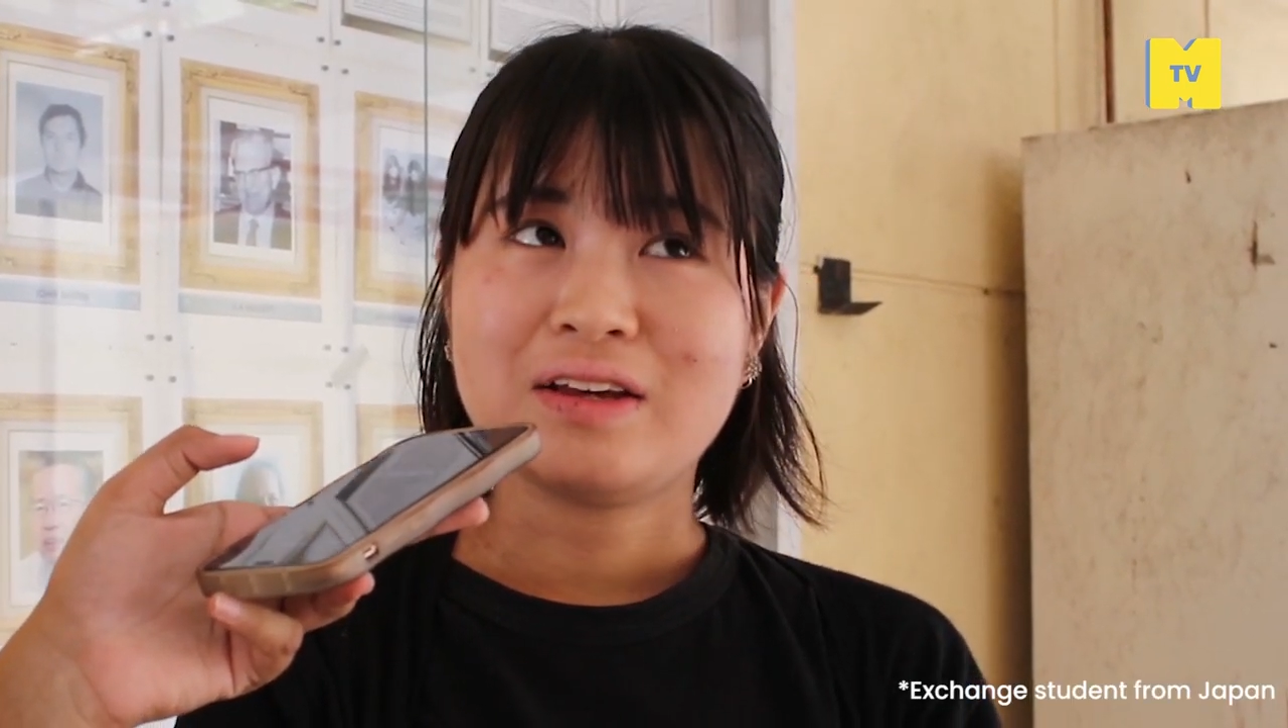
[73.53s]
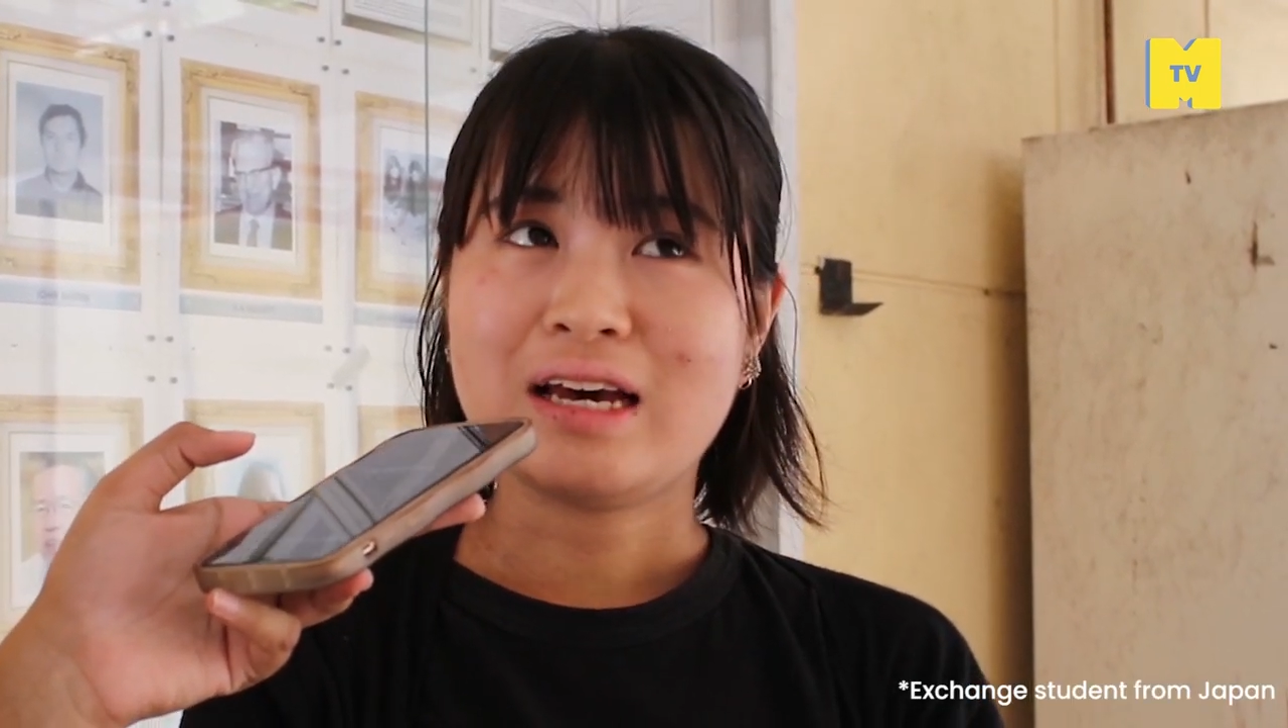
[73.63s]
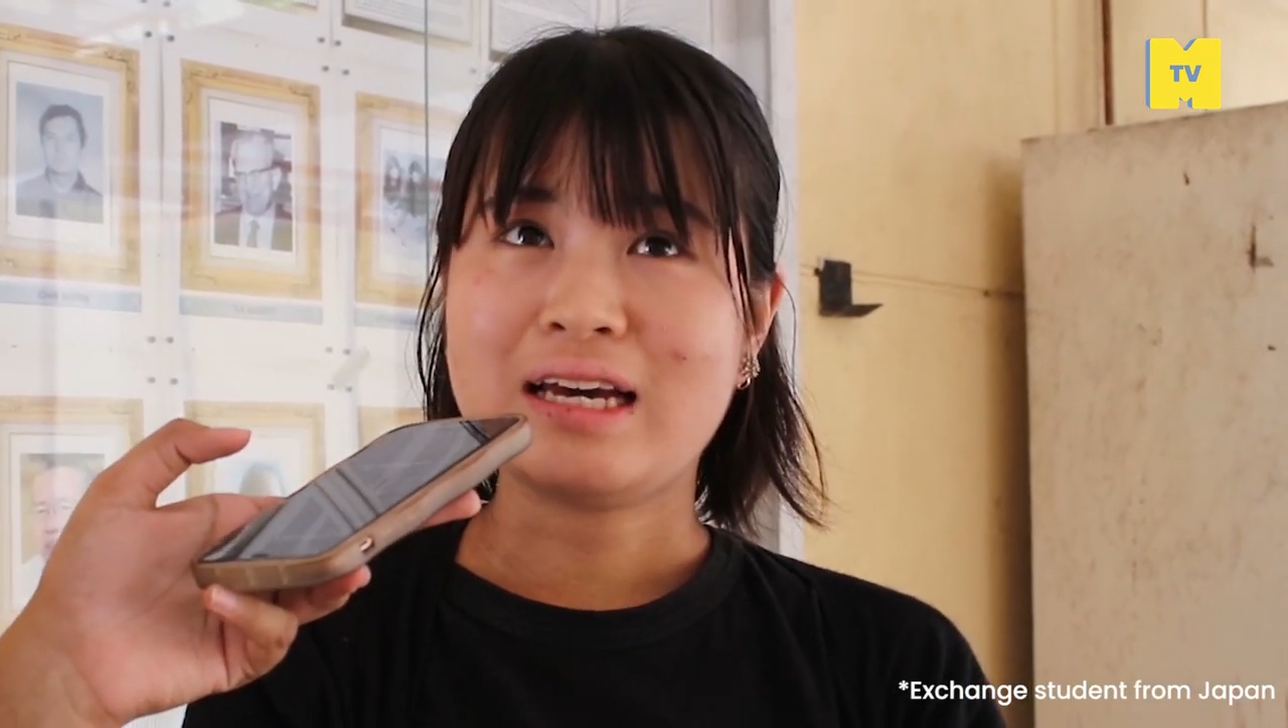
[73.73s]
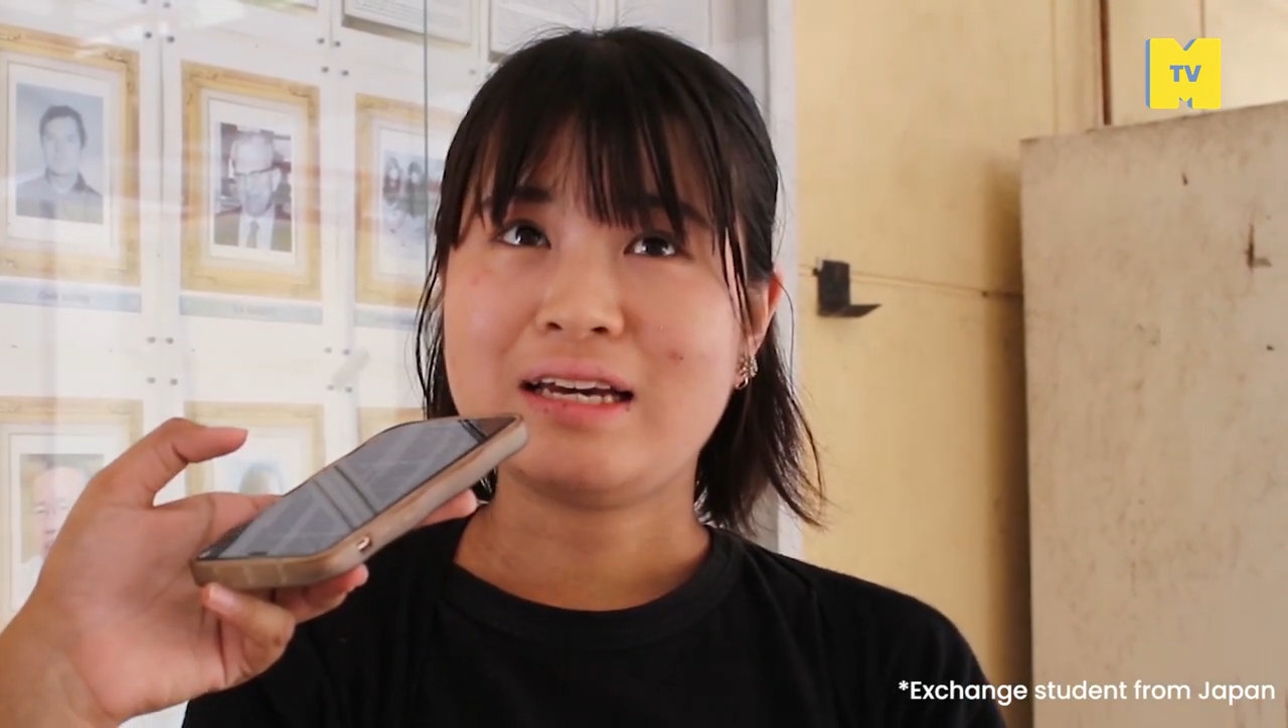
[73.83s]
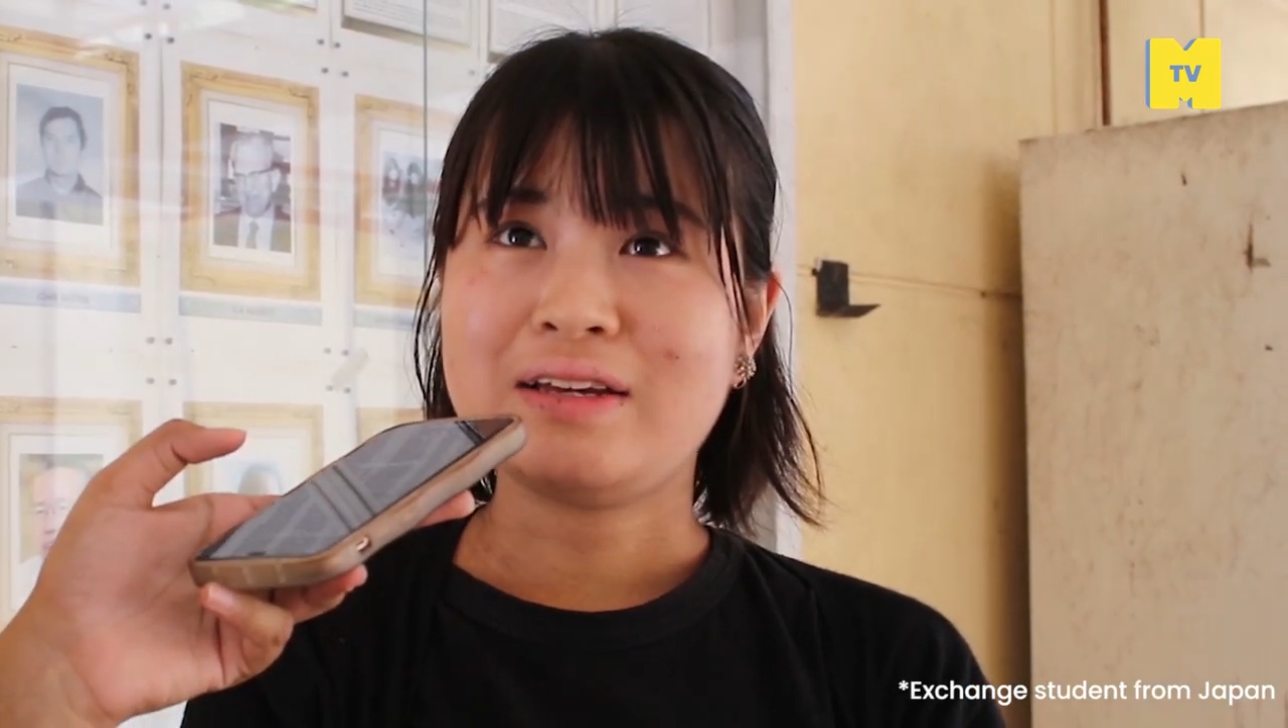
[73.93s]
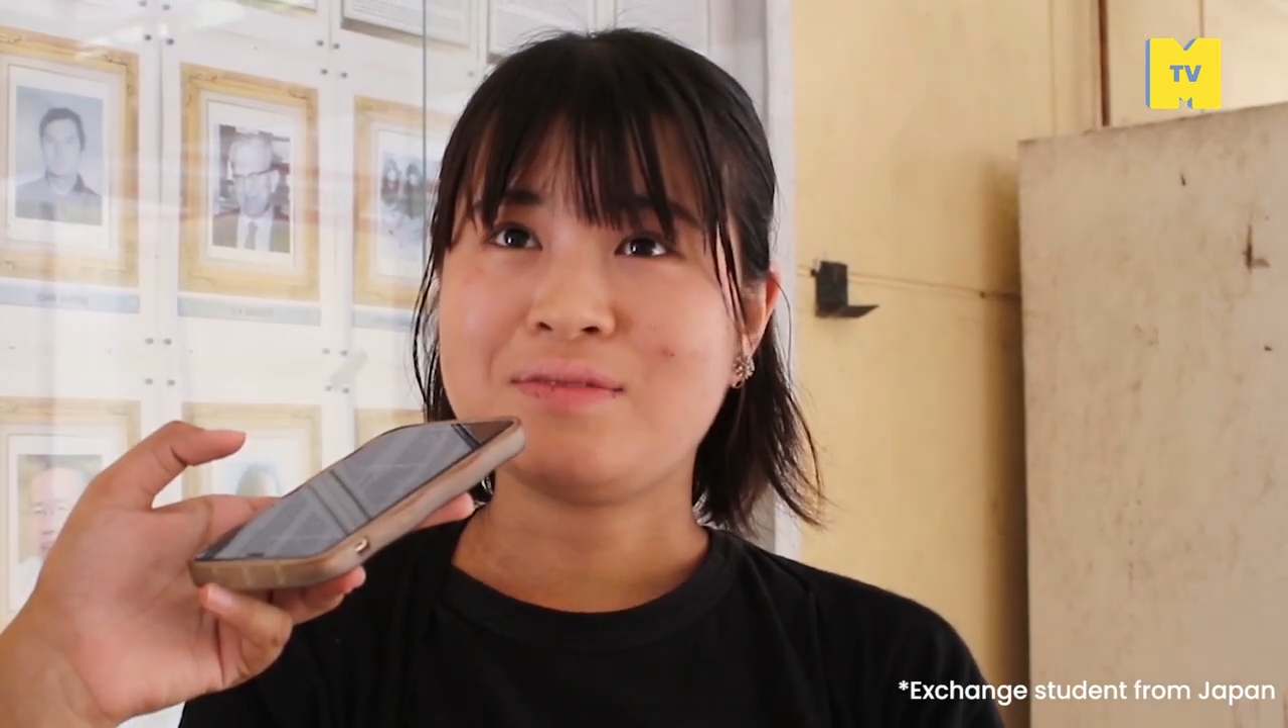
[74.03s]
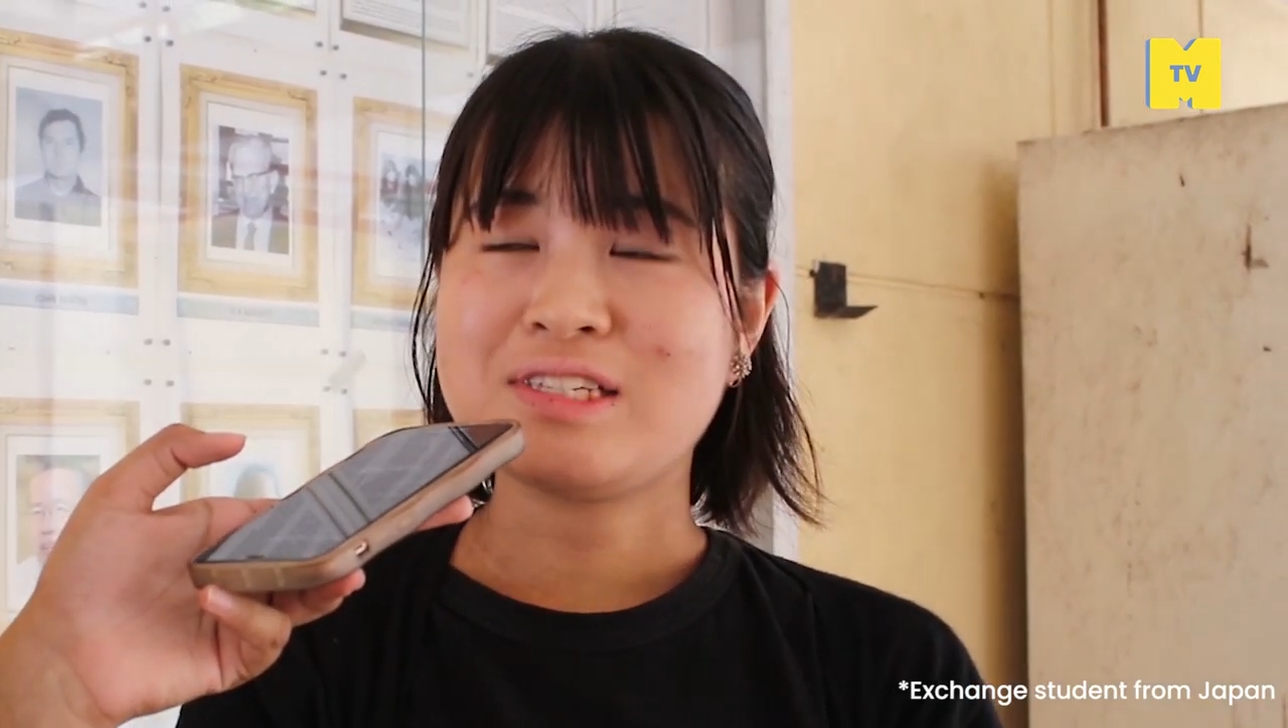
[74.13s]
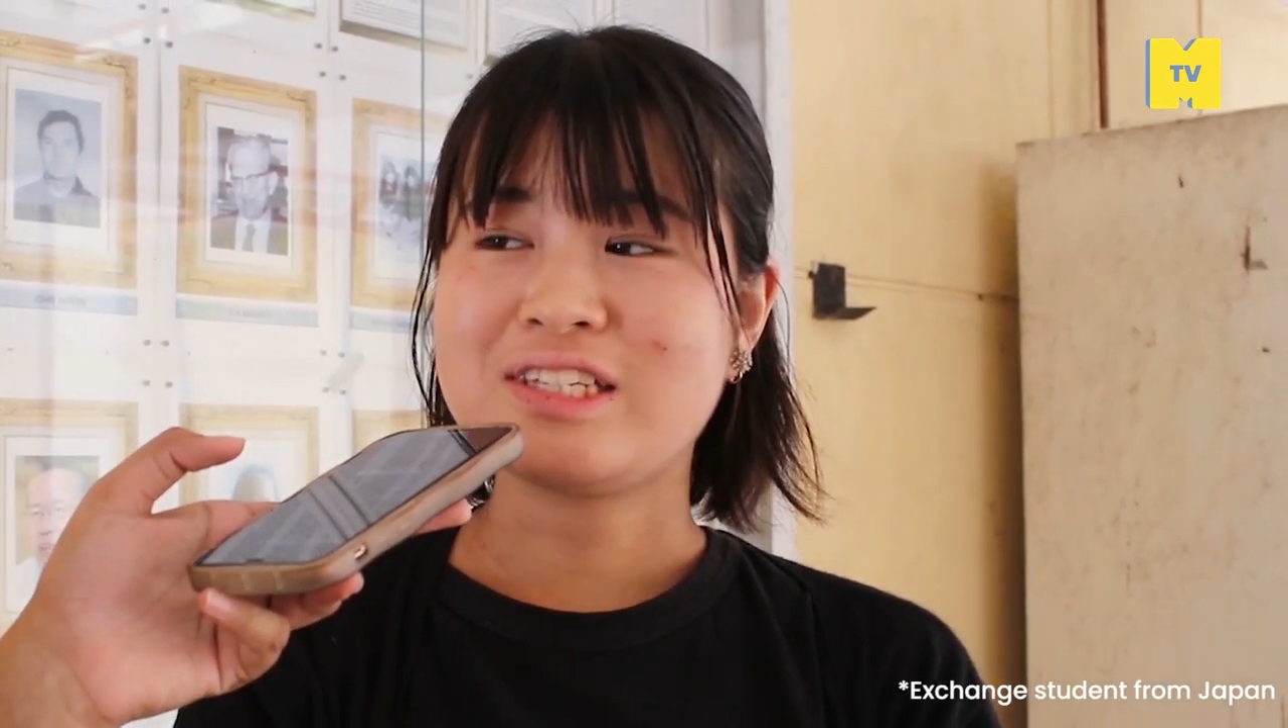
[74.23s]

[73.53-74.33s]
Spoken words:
I'm